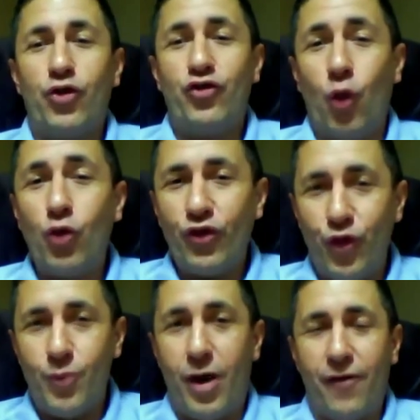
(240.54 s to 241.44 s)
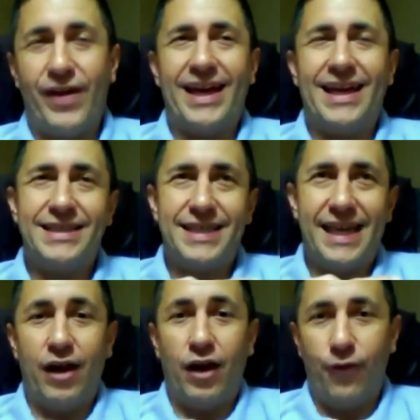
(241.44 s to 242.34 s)
Georgia football fans,
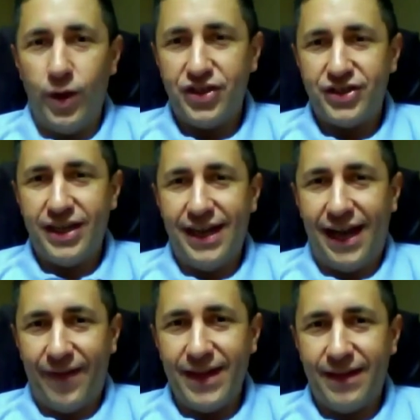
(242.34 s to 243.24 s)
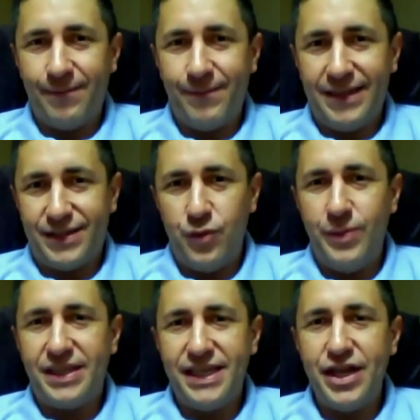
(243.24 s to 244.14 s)
and of which I think it's no
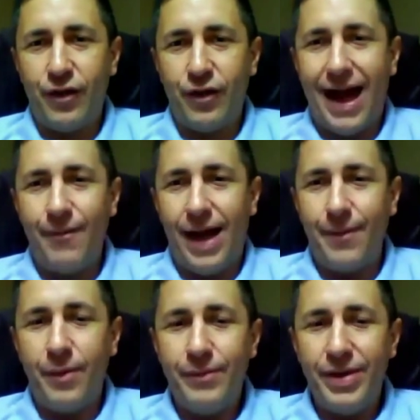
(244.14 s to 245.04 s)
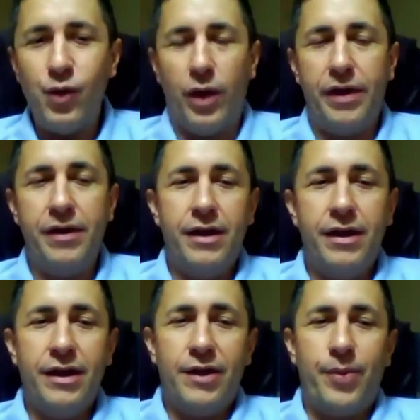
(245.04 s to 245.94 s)
big secret I'm a big one,
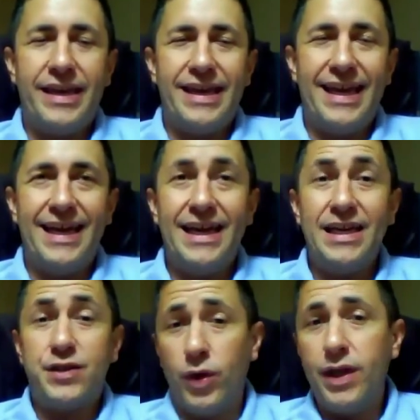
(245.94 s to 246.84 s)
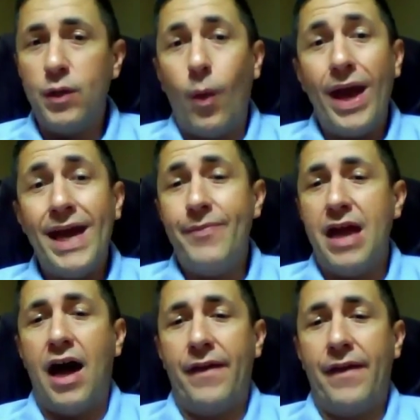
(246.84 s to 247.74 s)
but it's really way
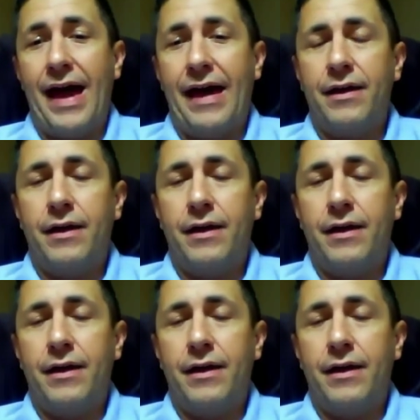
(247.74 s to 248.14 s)
beyond that.